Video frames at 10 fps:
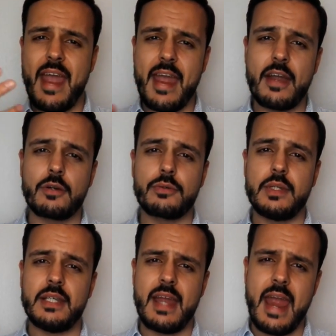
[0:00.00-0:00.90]

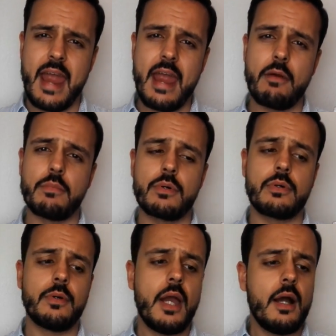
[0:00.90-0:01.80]
airy
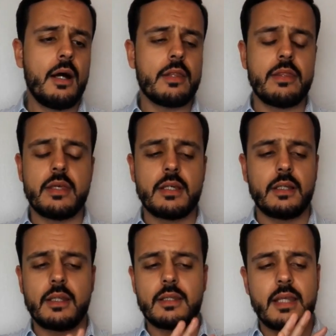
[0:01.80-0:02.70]
amber
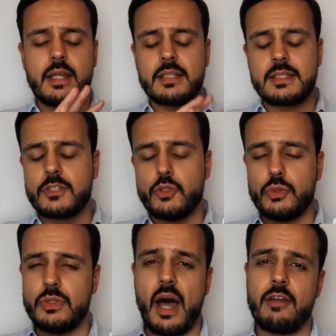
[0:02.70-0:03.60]
that it's to
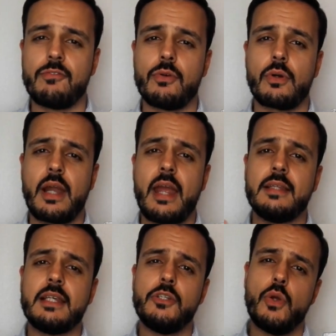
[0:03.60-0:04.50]
die for.
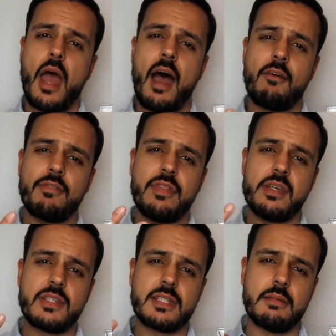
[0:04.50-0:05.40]
And then you have
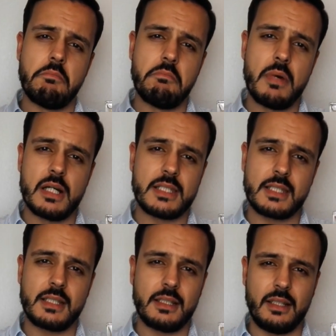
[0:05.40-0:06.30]
this
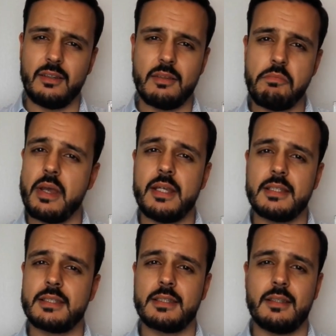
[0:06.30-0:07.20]
musk in the
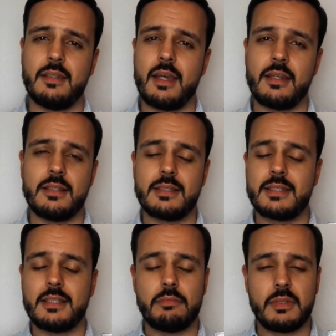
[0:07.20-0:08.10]
base that it's
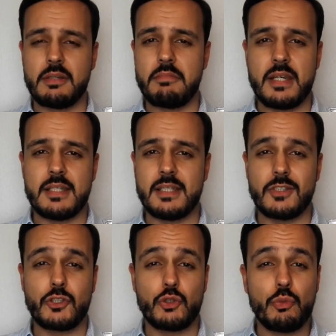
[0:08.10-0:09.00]
simply amazing,
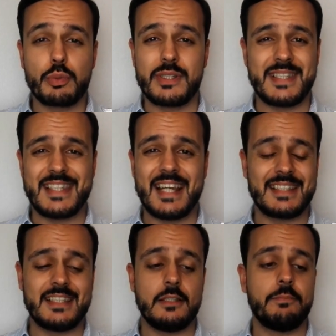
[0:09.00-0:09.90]
super
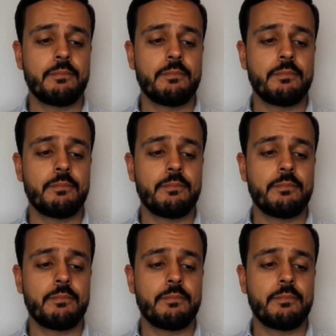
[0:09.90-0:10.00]
sexy.